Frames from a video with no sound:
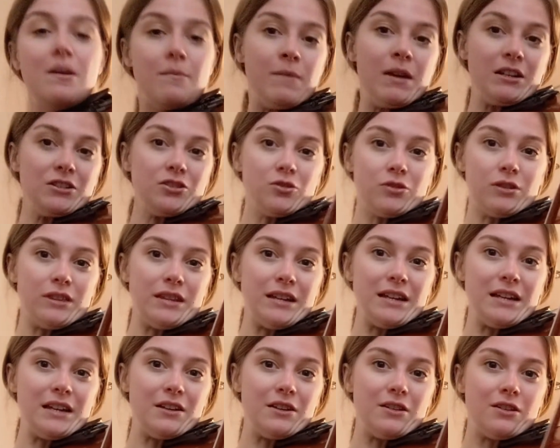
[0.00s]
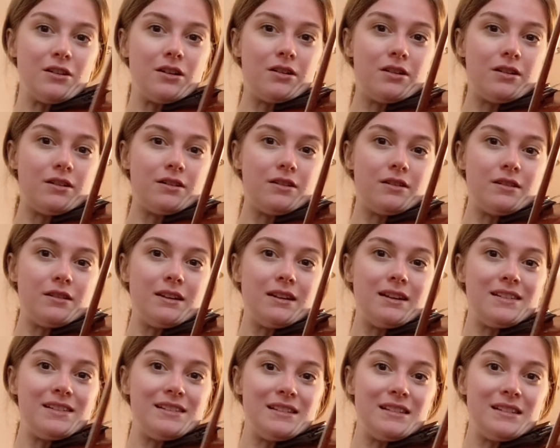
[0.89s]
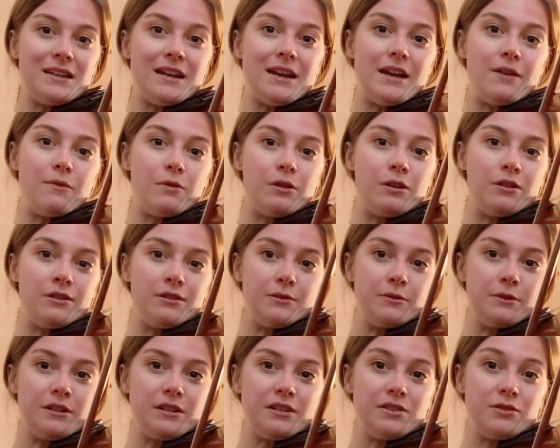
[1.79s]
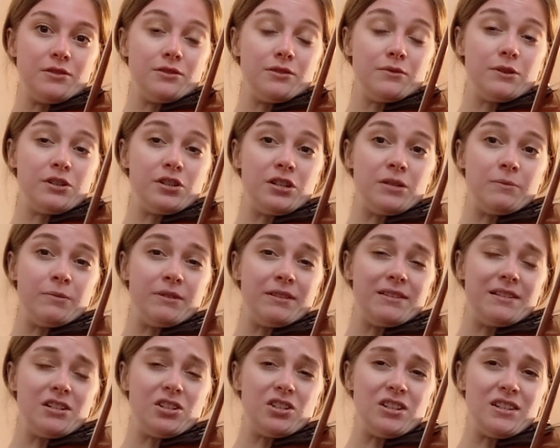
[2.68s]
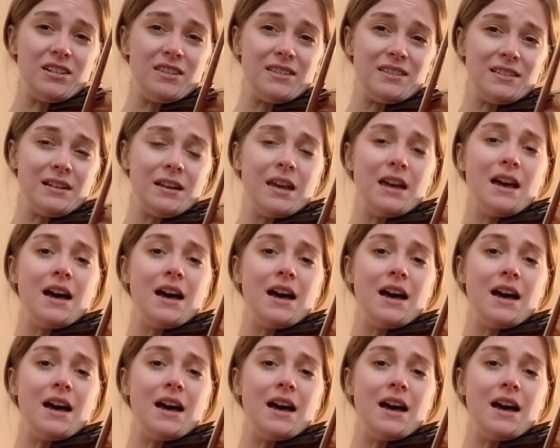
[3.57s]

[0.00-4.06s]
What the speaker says: Make sure that you're nice and light when you're switching positions.